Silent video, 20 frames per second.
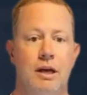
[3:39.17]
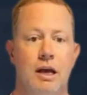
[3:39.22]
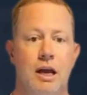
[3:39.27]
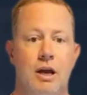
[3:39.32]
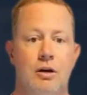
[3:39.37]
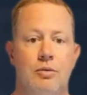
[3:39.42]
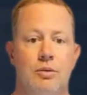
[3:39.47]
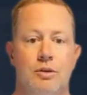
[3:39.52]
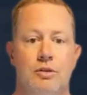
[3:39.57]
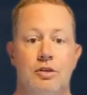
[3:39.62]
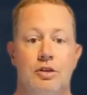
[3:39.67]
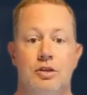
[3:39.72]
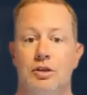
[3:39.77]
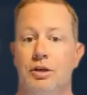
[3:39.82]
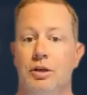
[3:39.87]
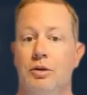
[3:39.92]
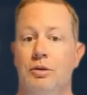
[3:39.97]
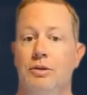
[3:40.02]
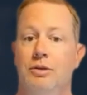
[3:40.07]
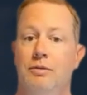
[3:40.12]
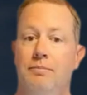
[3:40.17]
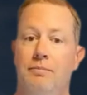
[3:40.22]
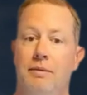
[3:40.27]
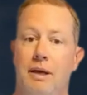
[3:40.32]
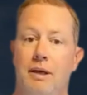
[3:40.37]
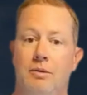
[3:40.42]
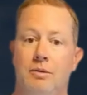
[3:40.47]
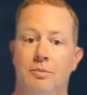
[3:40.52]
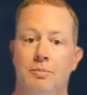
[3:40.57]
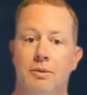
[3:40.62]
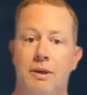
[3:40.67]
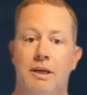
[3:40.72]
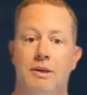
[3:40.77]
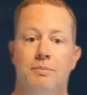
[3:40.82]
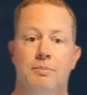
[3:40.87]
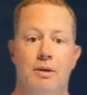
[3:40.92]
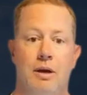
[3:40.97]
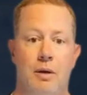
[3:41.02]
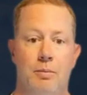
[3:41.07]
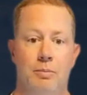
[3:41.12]
Our research shows that videos
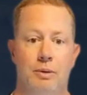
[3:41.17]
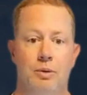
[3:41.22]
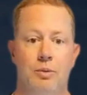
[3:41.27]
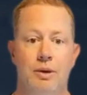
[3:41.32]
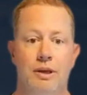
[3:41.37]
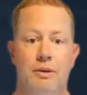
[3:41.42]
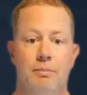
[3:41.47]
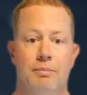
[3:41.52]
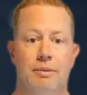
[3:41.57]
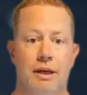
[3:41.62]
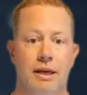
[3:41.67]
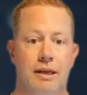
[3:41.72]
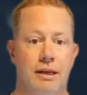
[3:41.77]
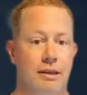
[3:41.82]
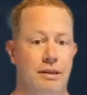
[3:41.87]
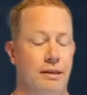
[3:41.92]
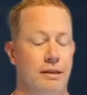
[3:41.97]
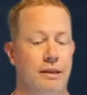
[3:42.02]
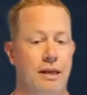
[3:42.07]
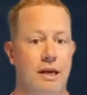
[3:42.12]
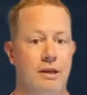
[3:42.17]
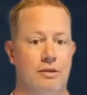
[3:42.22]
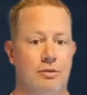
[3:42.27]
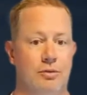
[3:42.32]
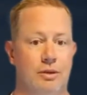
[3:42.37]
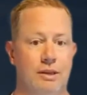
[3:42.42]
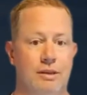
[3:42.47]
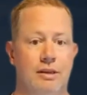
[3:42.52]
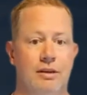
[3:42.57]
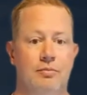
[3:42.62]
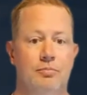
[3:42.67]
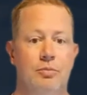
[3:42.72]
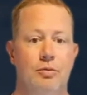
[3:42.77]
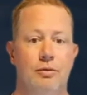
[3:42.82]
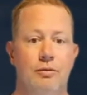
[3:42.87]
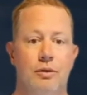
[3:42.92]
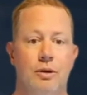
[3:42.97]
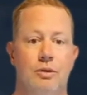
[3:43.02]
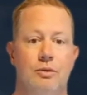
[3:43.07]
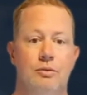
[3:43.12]
placed properly within playlists tend to receive more
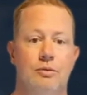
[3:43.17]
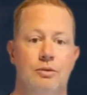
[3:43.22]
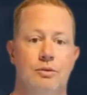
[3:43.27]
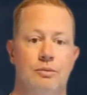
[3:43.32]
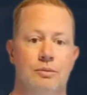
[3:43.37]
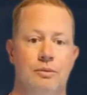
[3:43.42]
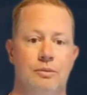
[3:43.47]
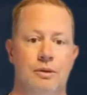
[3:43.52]
views.